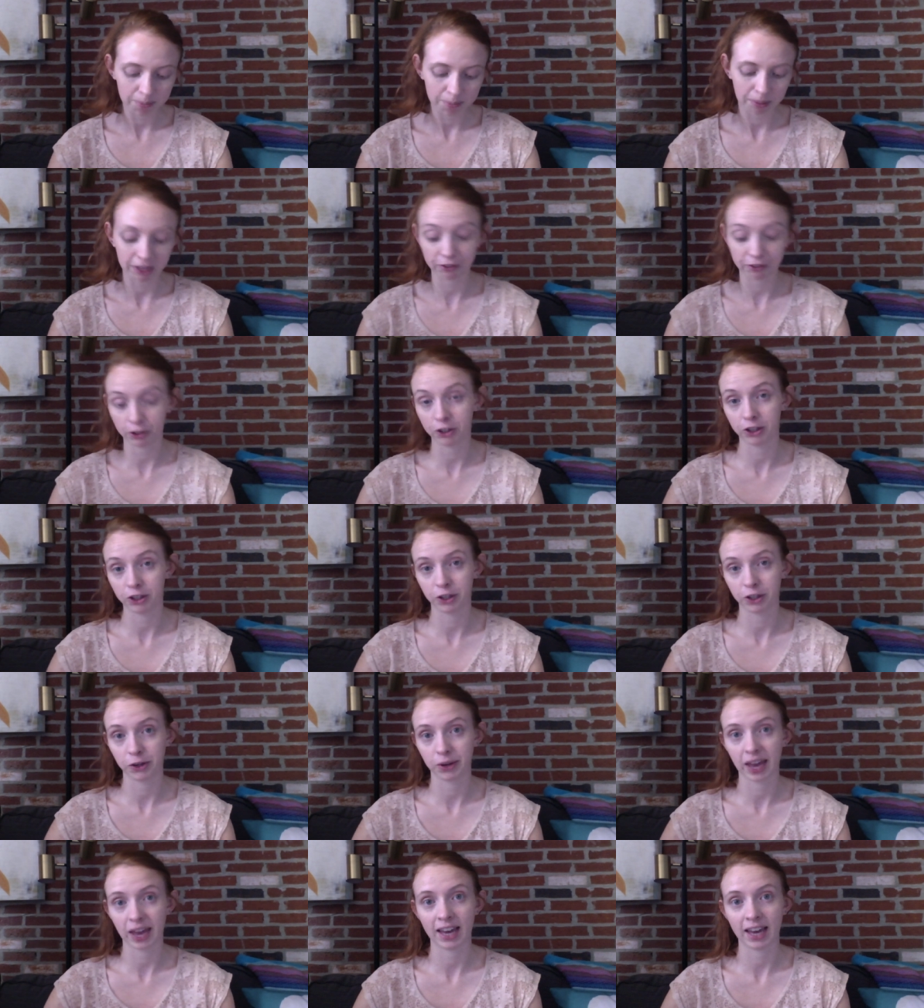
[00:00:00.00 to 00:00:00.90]
But if you're in
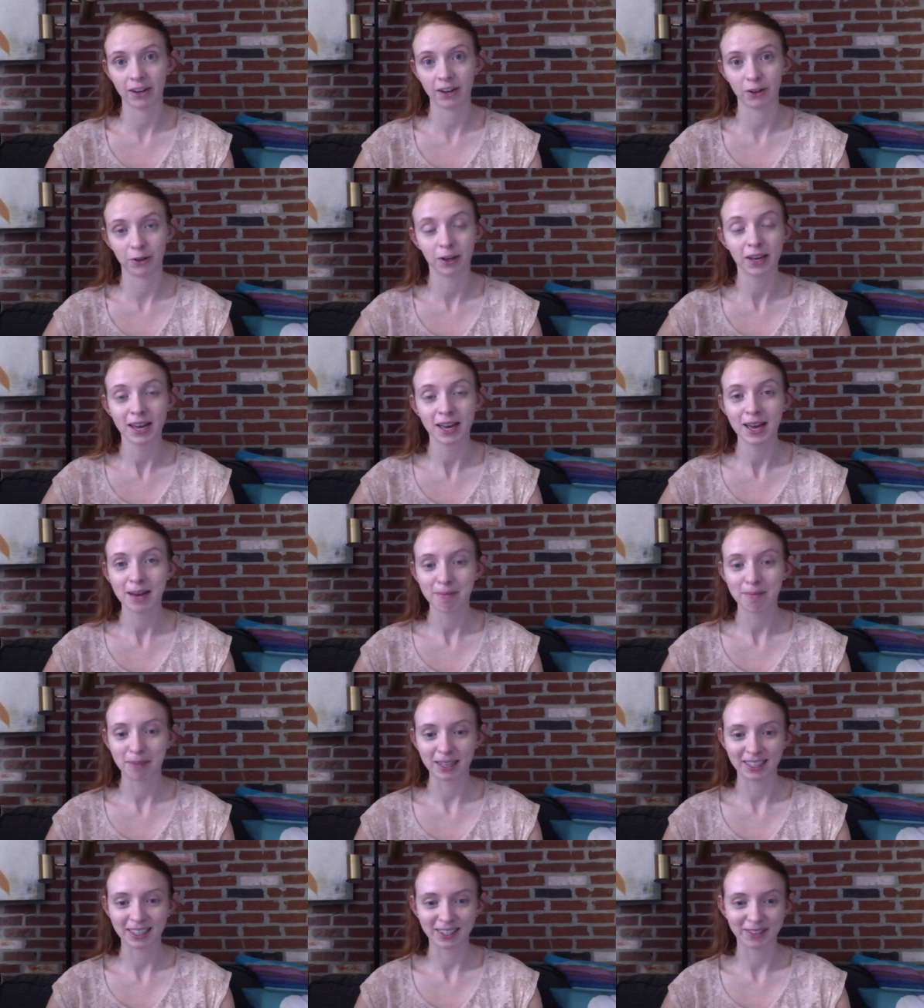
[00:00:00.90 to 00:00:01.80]
the UK, it'll
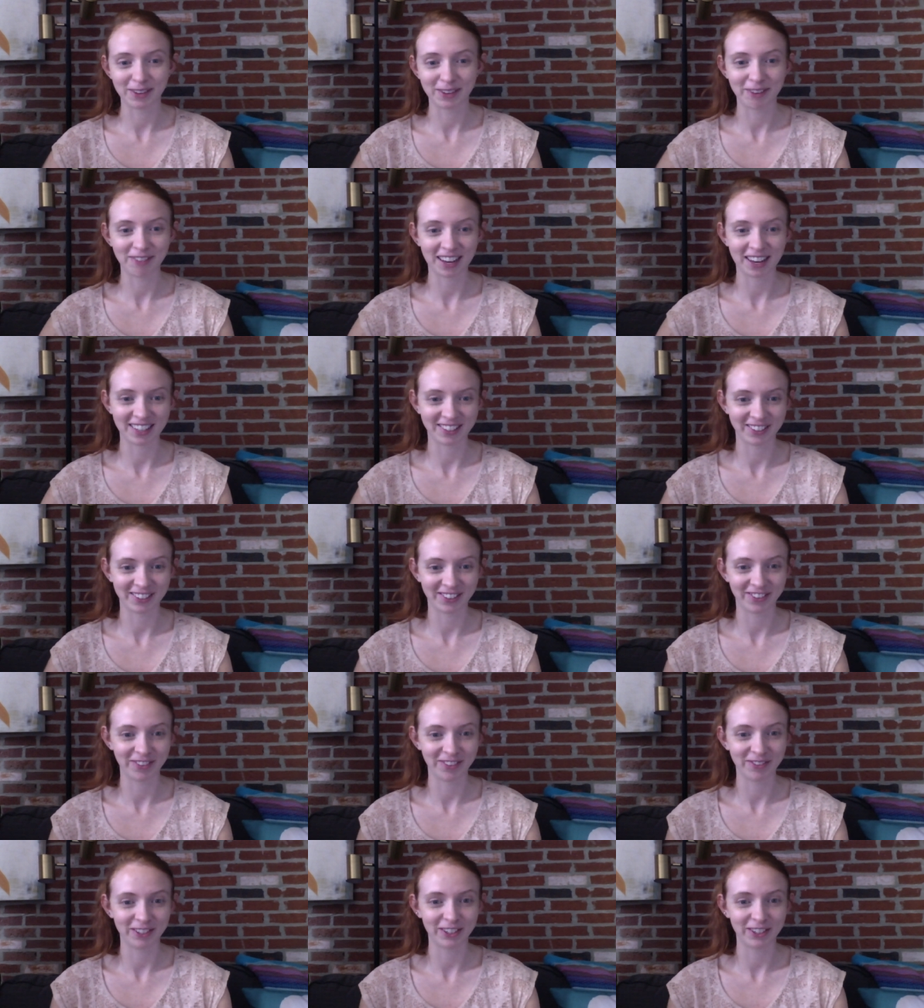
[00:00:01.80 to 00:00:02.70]
be a little bit
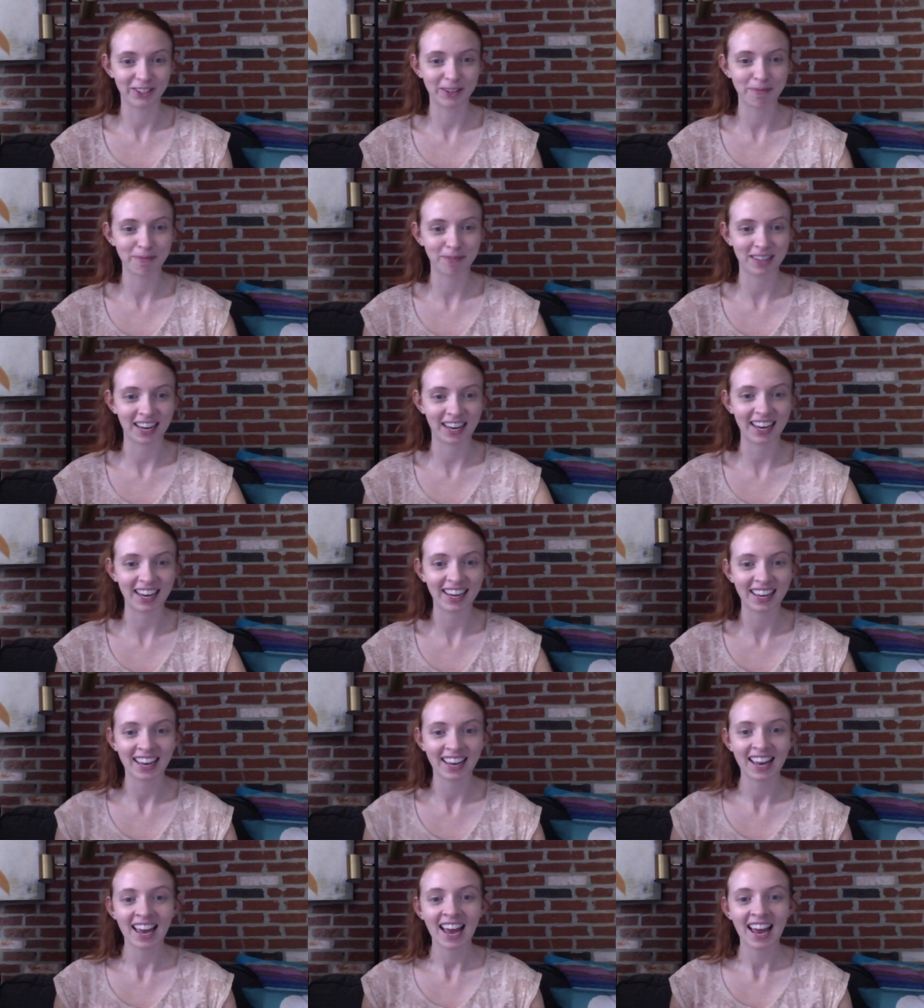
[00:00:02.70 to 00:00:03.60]
faster from the ship date.
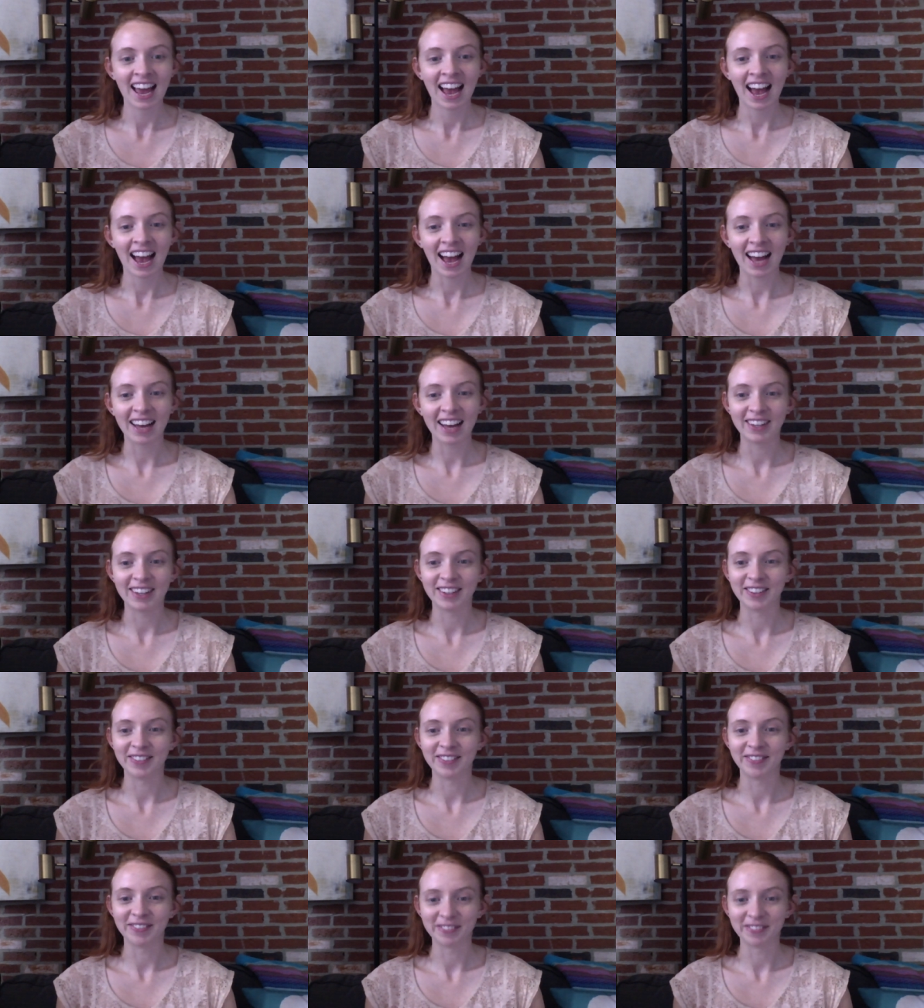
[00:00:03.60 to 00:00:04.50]

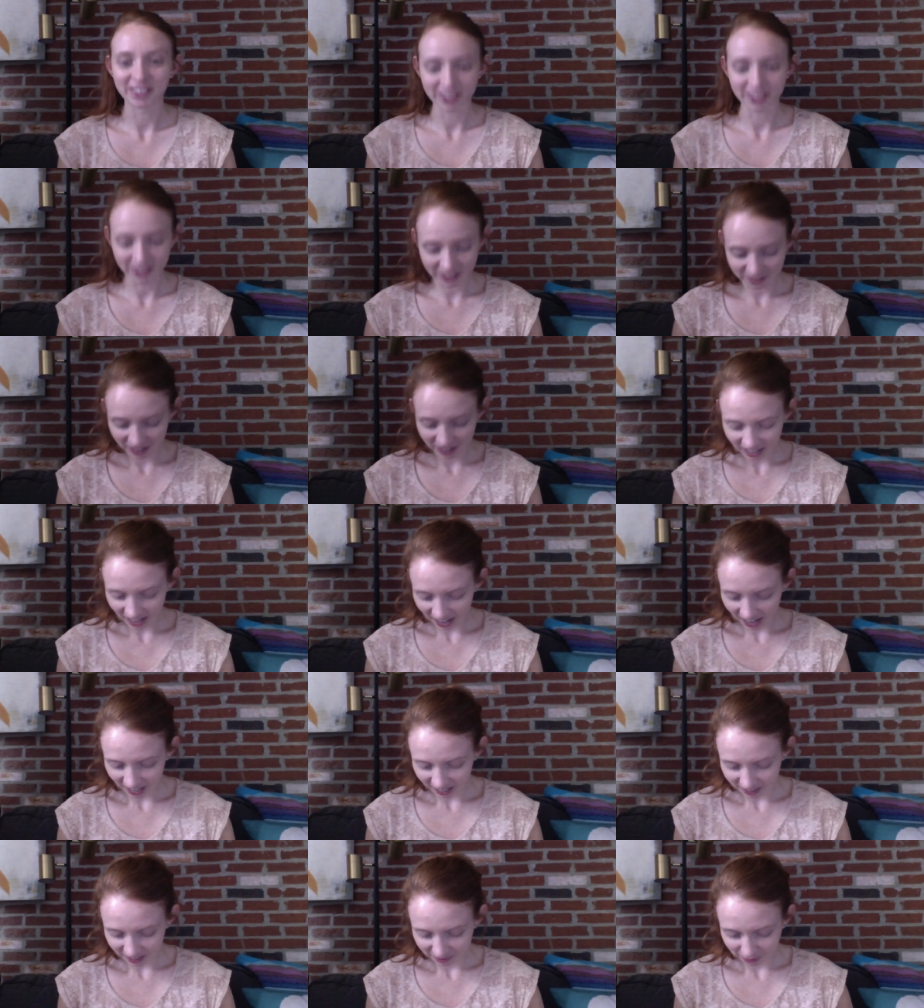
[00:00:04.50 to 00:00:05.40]
So anyway,
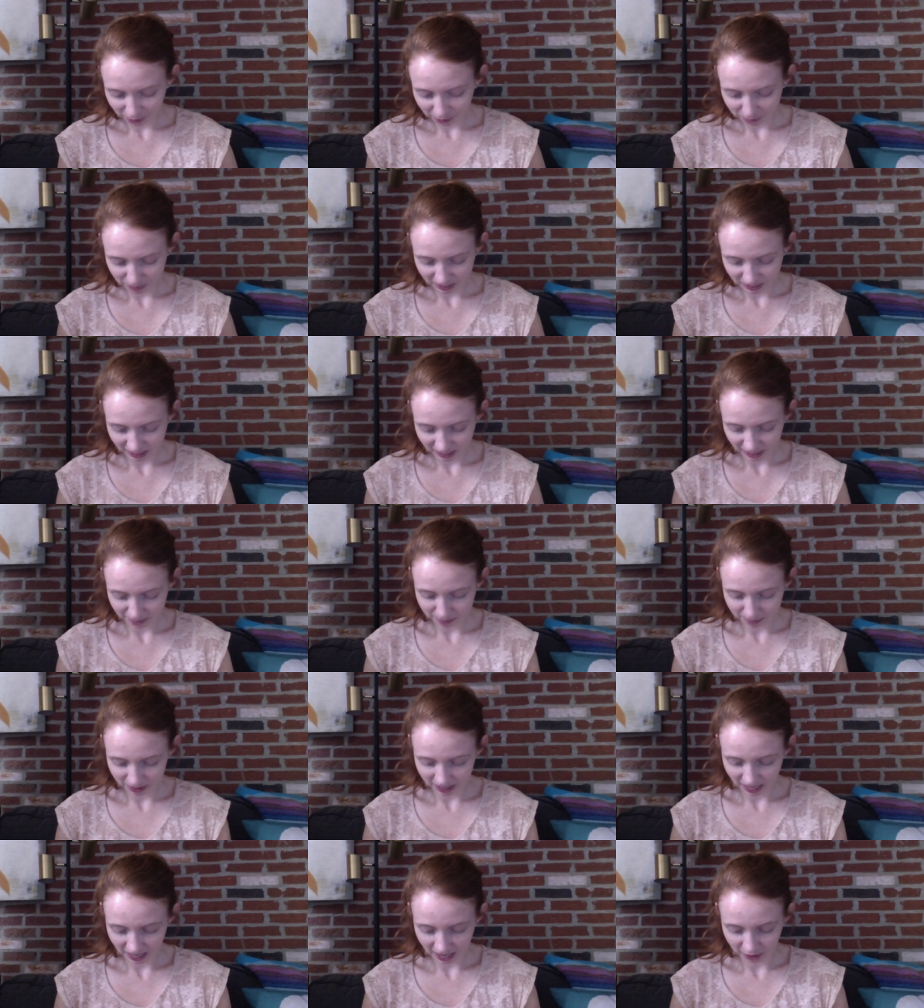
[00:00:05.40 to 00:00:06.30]
I am opening
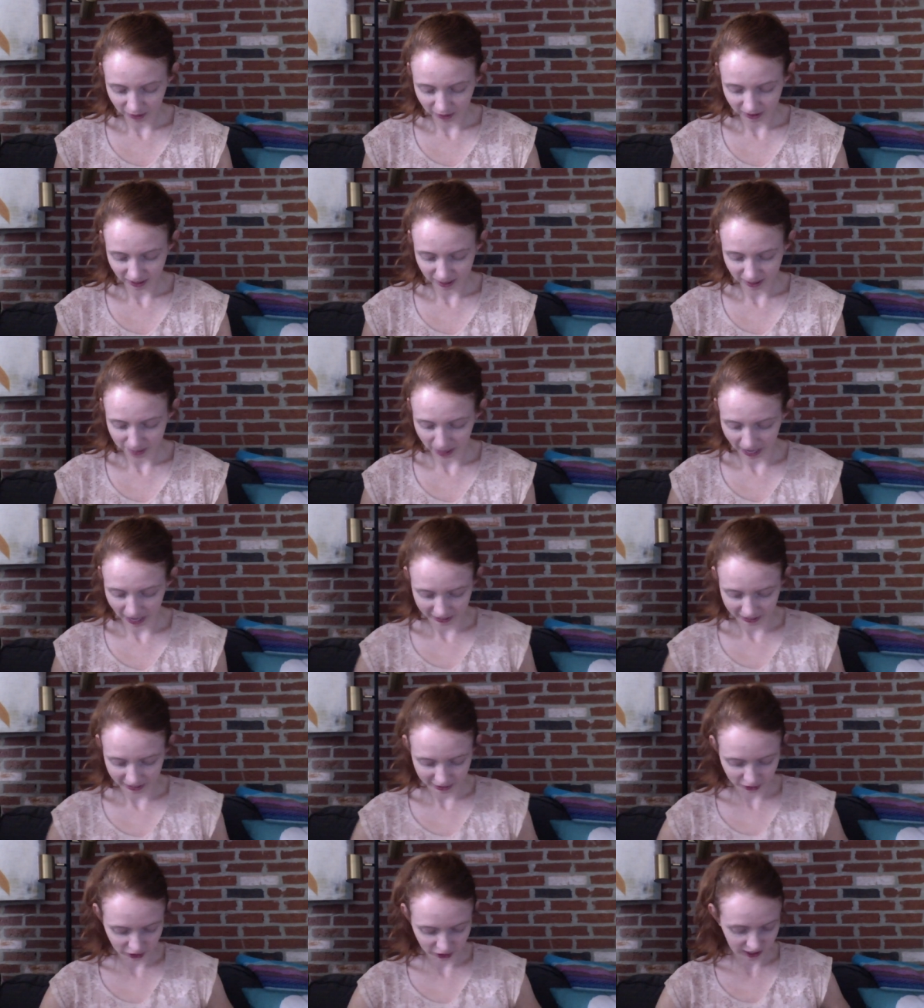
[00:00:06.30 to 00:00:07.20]
up the outside
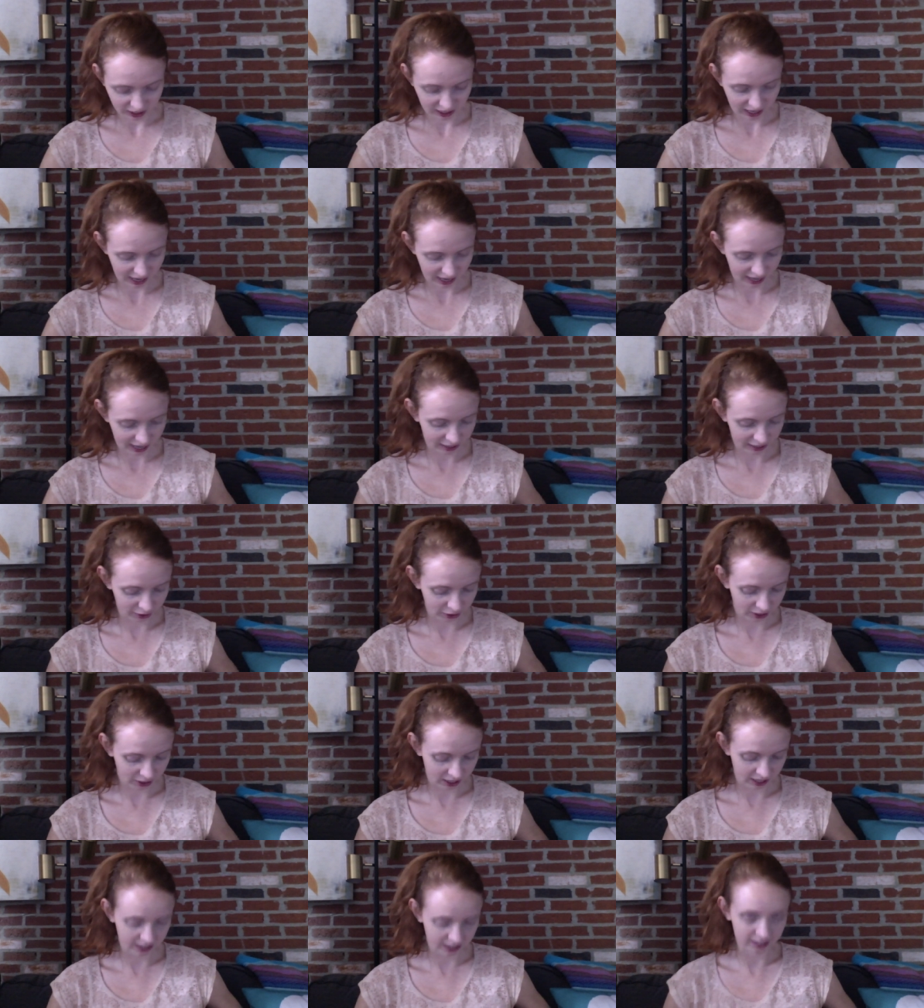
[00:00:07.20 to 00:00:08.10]
packaging and
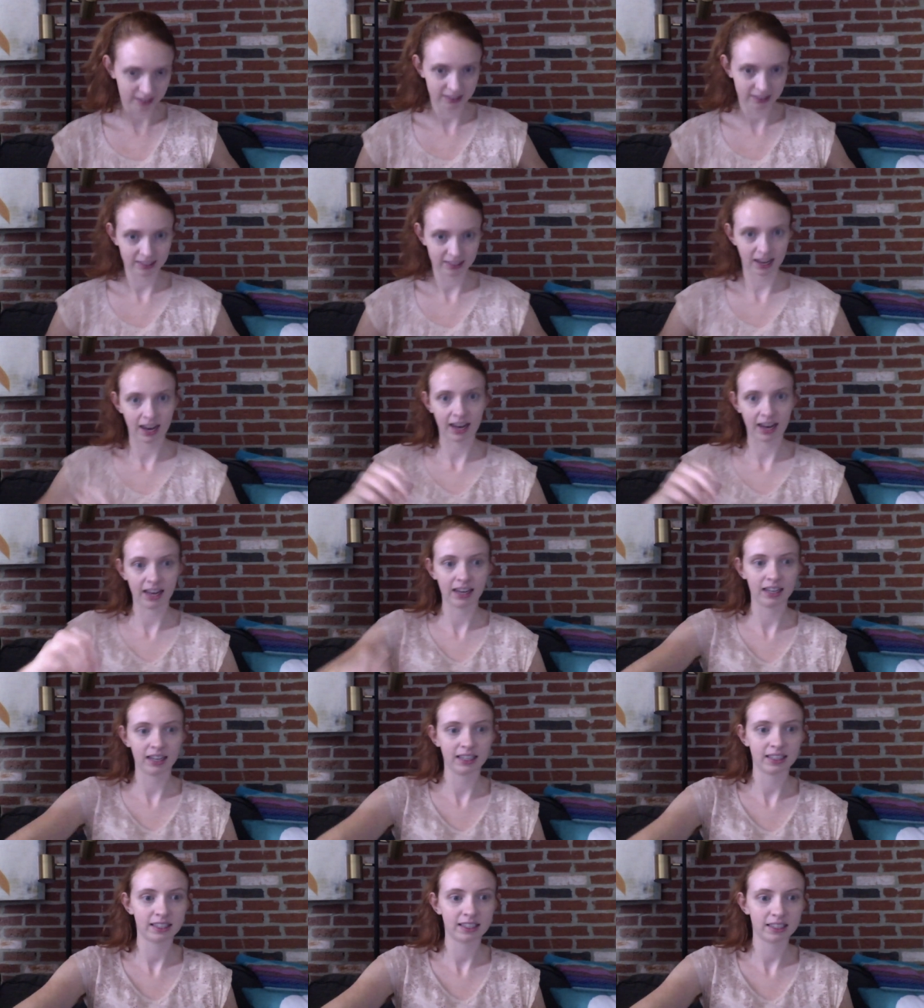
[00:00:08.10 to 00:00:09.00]
looking
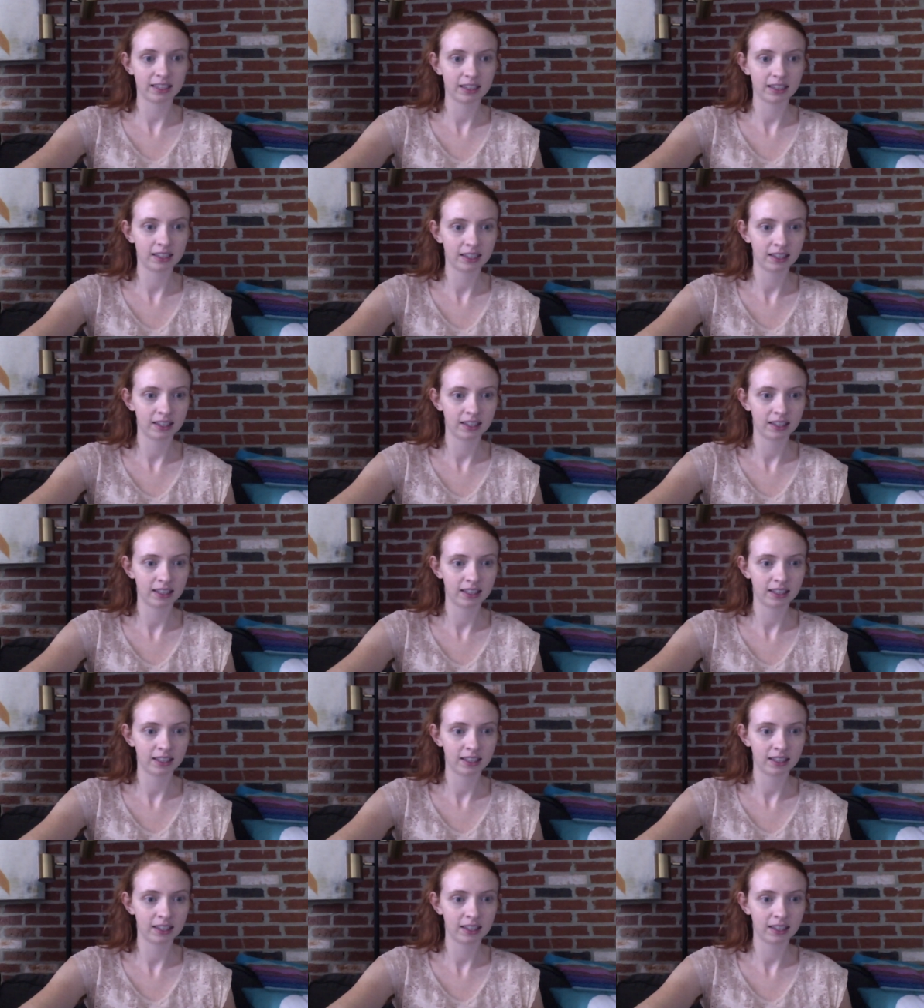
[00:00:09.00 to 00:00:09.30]
inside. Let's